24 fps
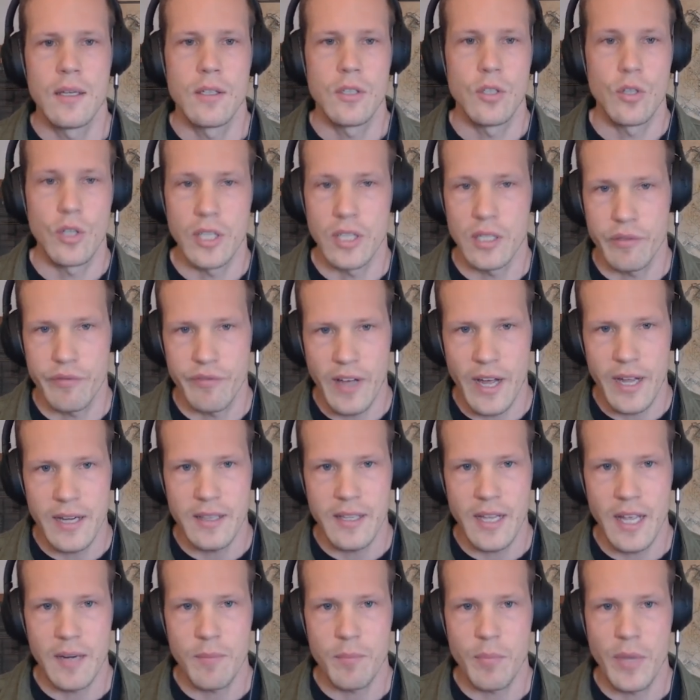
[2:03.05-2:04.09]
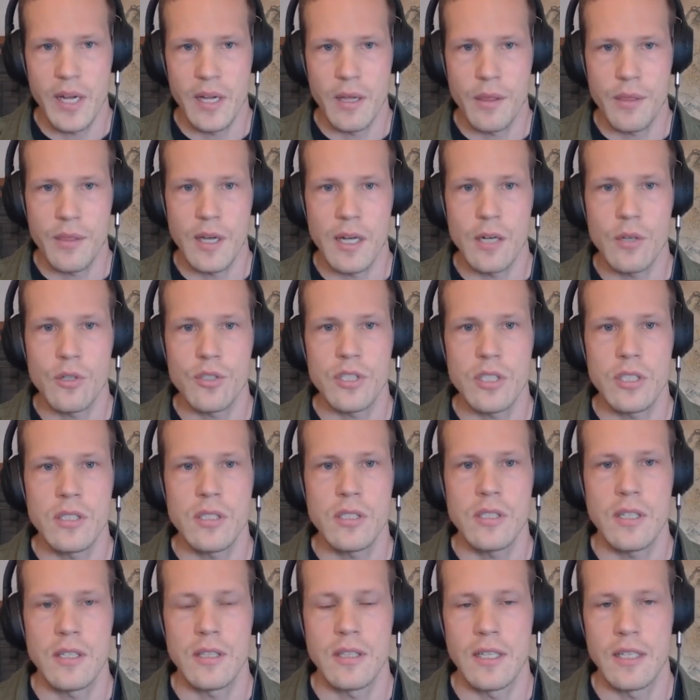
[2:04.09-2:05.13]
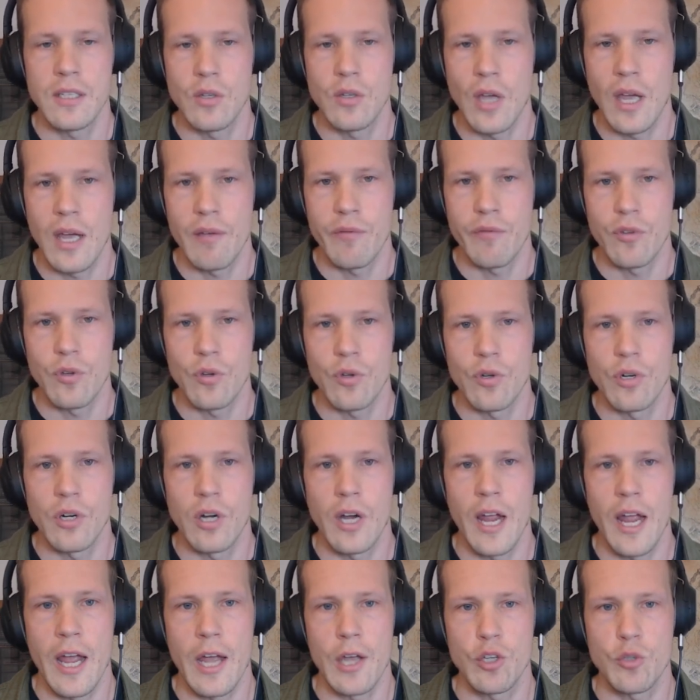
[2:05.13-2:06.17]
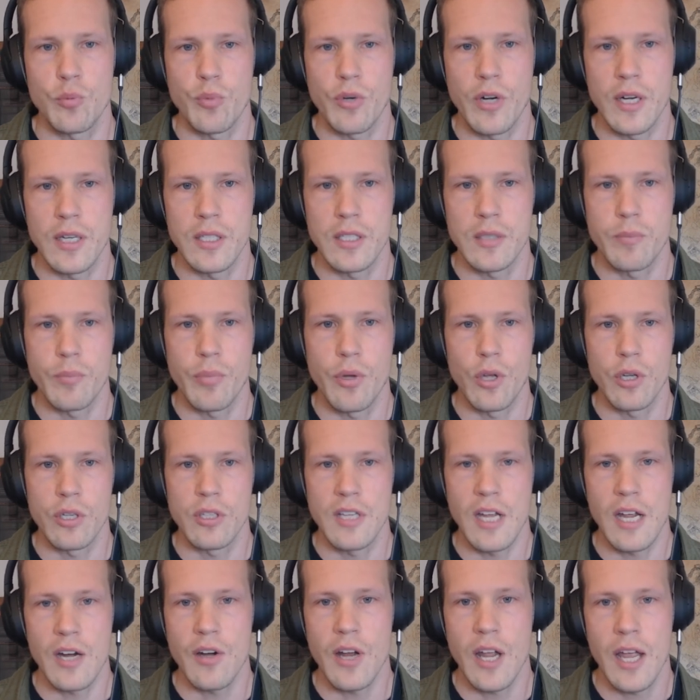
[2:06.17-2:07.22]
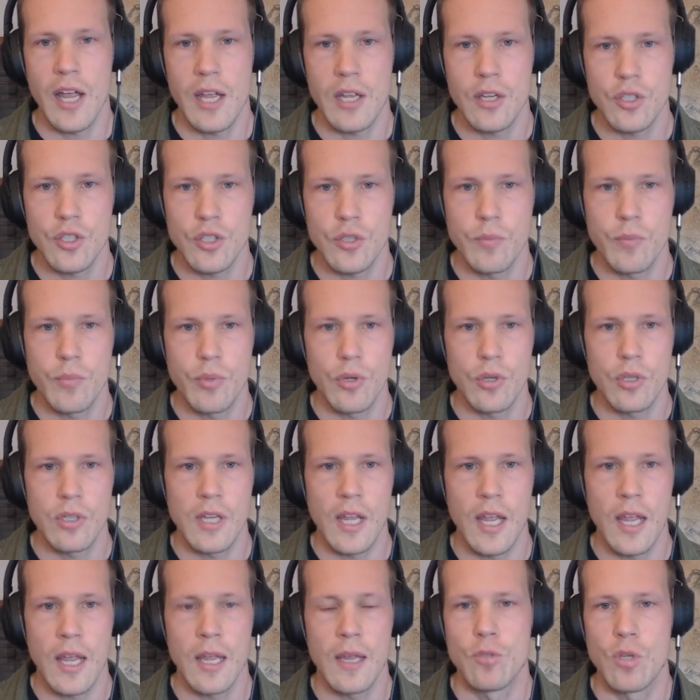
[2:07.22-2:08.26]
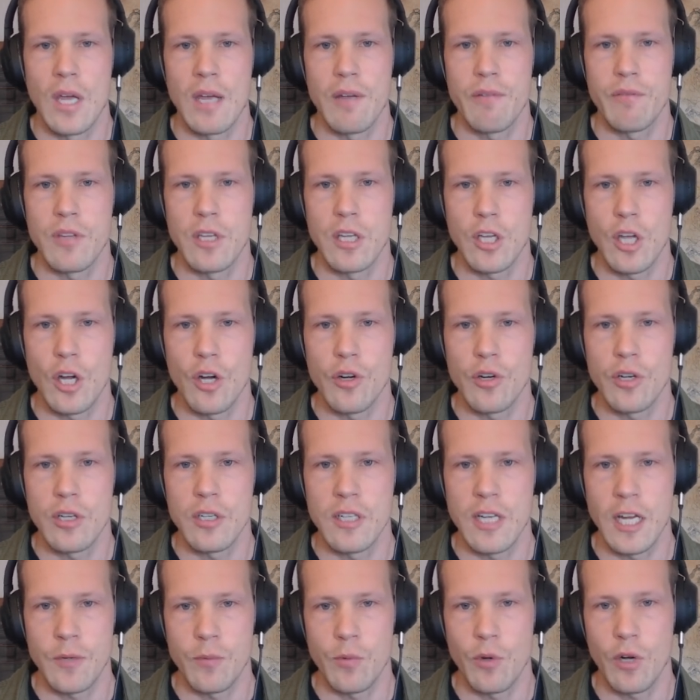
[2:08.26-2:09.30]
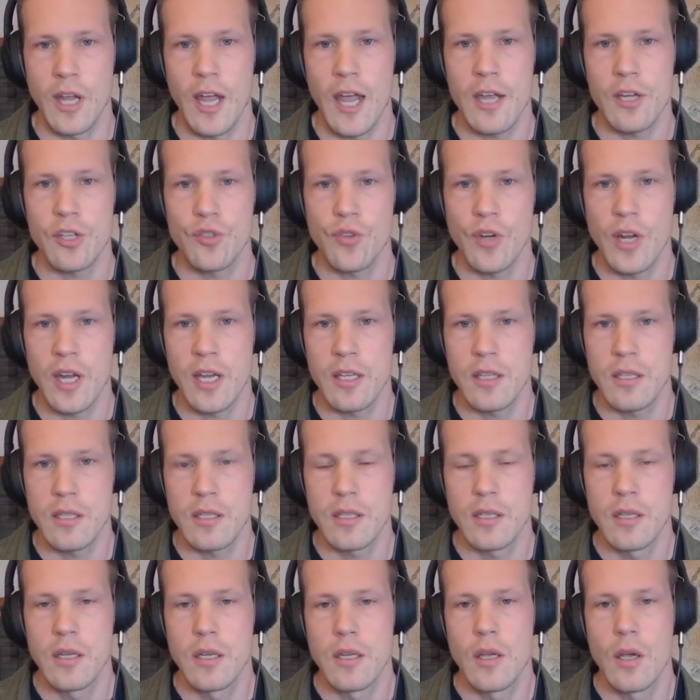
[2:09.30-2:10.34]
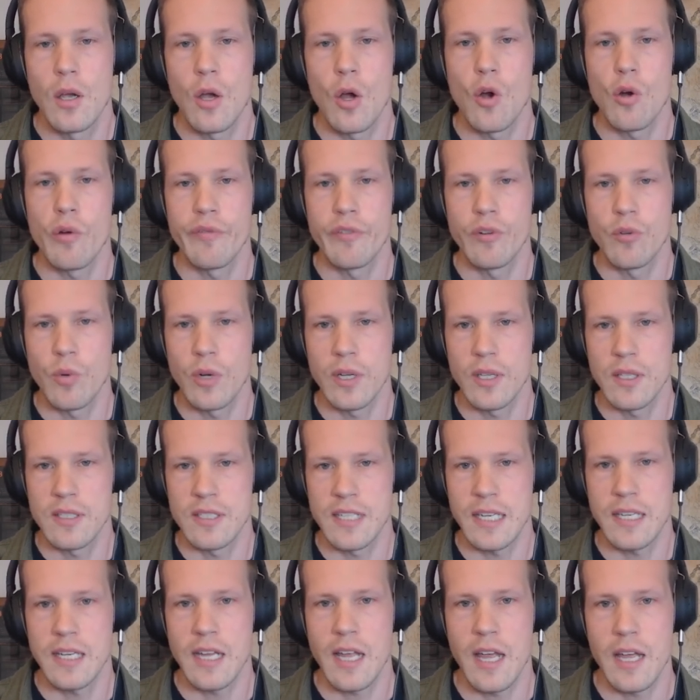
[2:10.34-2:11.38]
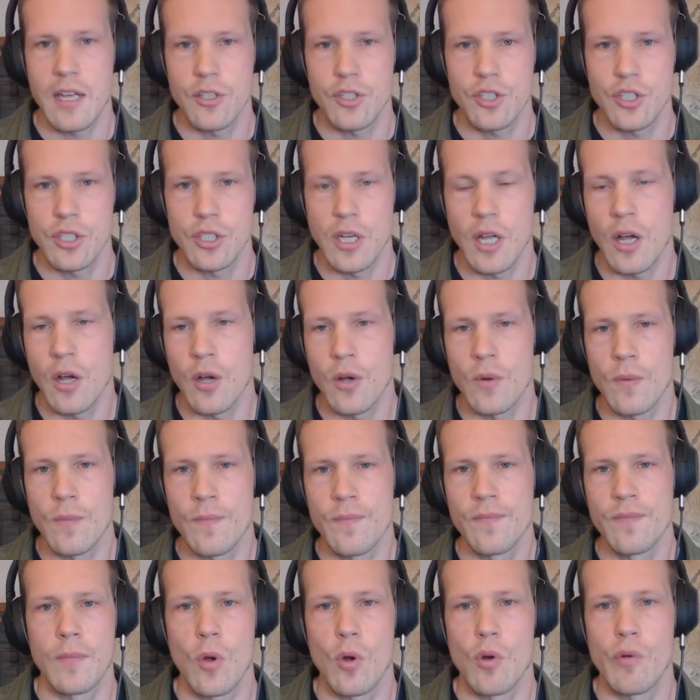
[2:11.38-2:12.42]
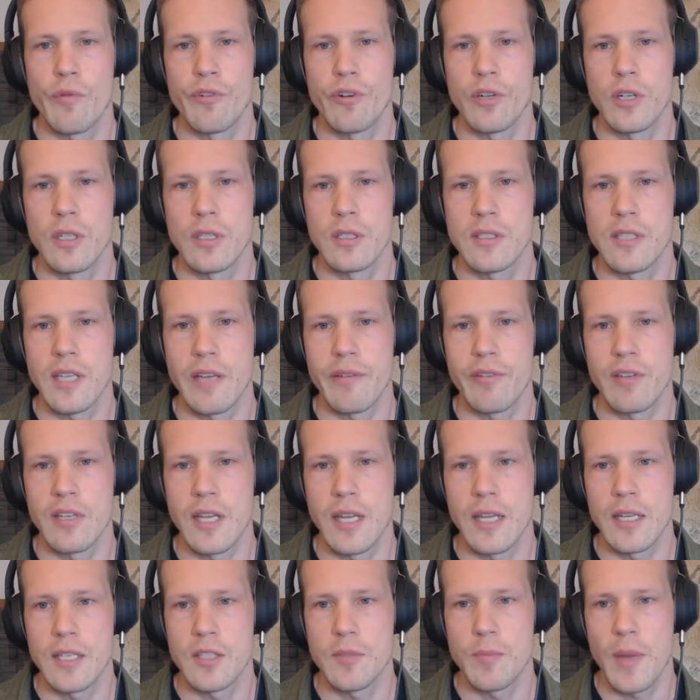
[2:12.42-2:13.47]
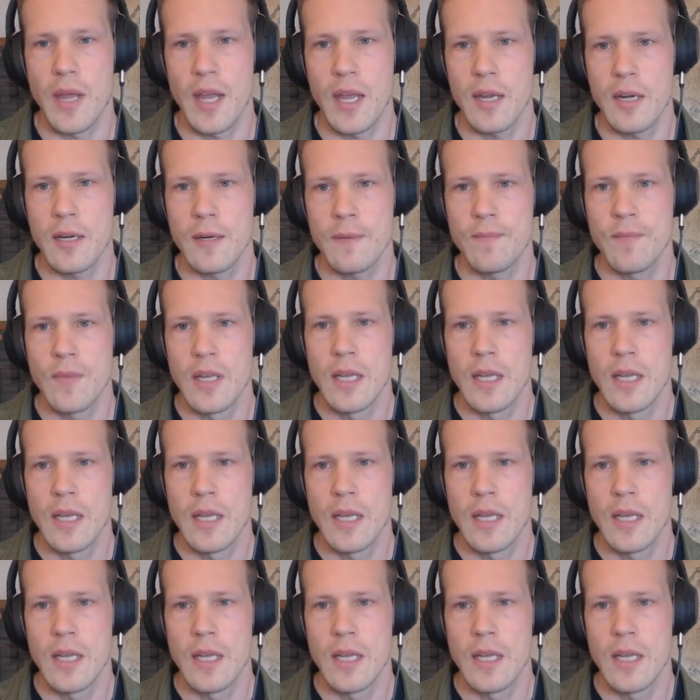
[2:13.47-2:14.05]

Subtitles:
You can divide that by 1,000, and then you have your hash price per terahash per day. You have the current network hash rate over 1 zettahash now over a 7-day span.